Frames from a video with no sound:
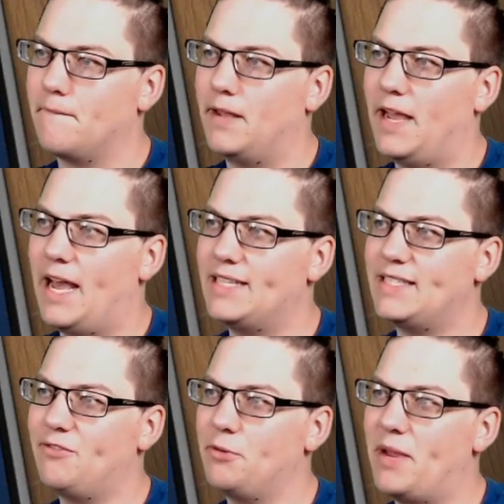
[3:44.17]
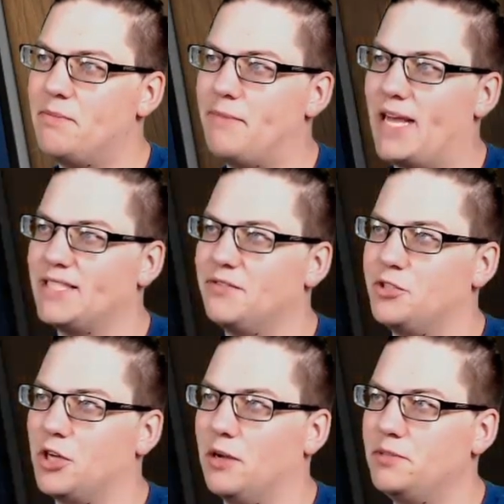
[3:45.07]
It hasn't ever made massive
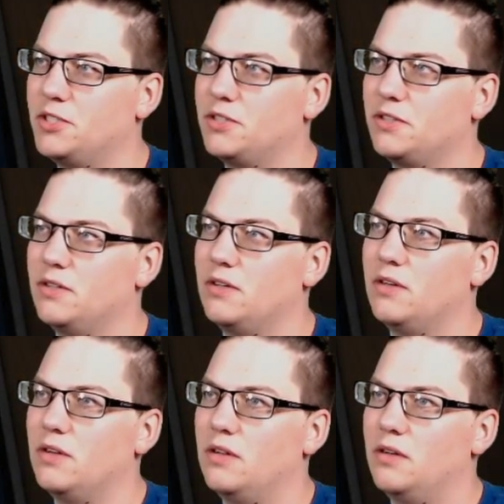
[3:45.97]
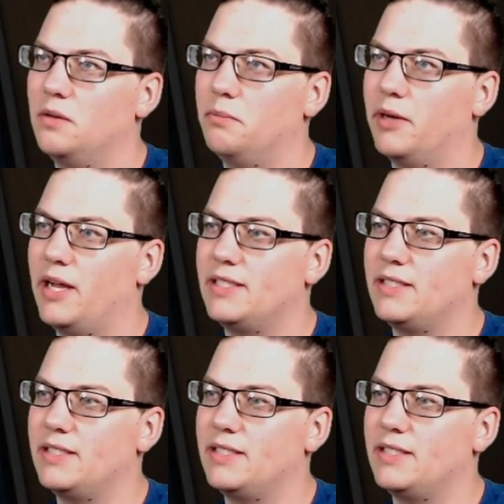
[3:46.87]
jumps. But,